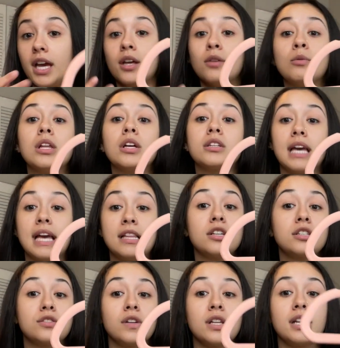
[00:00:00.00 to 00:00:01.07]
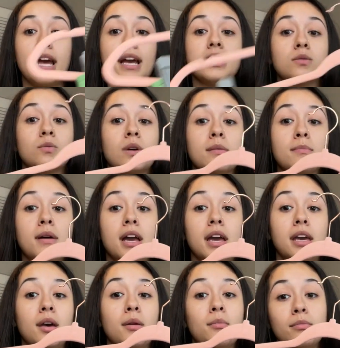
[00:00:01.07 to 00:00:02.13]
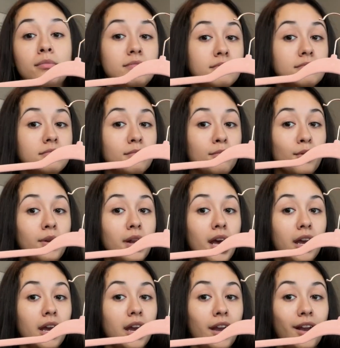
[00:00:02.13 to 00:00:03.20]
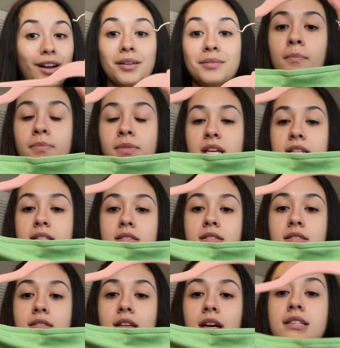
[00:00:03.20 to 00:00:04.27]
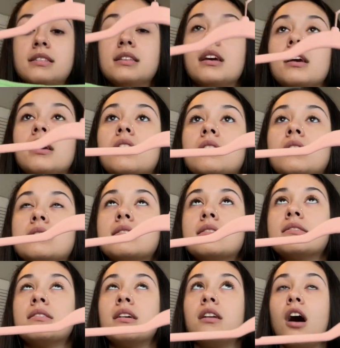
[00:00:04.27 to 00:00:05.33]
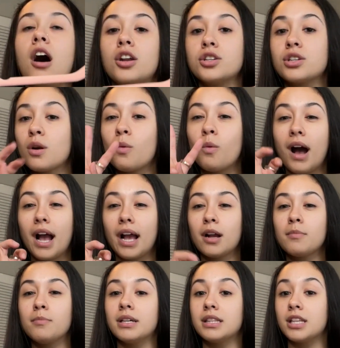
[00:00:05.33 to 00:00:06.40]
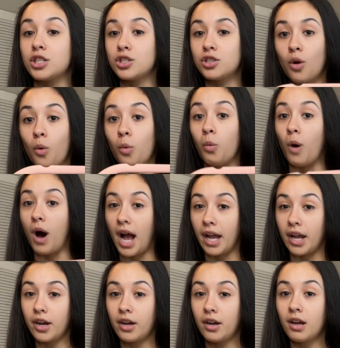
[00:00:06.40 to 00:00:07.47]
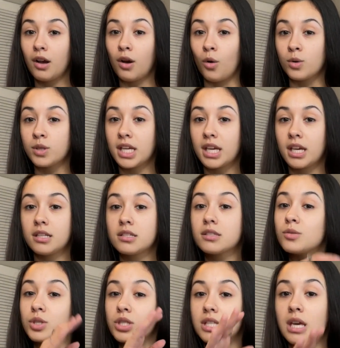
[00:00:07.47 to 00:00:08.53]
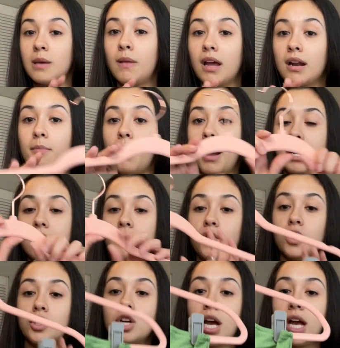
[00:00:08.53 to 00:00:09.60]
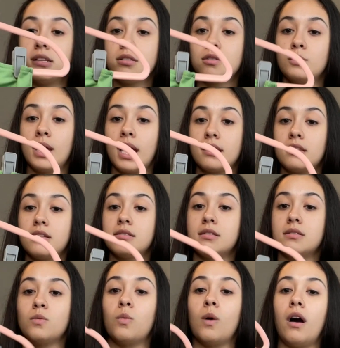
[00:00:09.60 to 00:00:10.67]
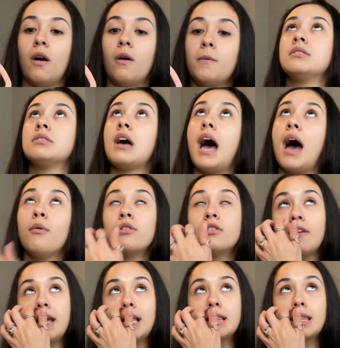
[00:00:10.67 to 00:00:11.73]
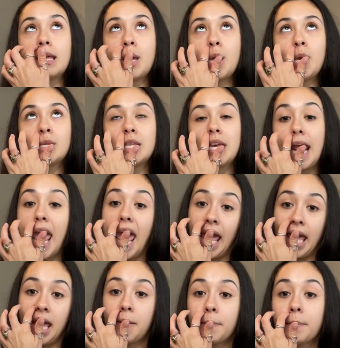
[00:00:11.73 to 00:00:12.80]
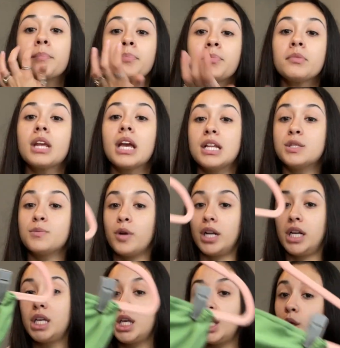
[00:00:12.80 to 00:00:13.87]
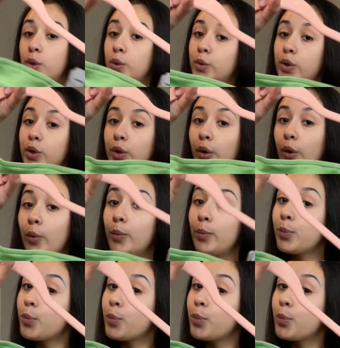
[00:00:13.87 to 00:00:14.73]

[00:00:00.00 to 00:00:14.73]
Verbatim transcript: It looks really nice with my brunette hair. This is an underwire, but there's no wire holding it, so just keep that in mind if you're trying to get this as well. So I would rate this an 8. It's pretty cute, you know.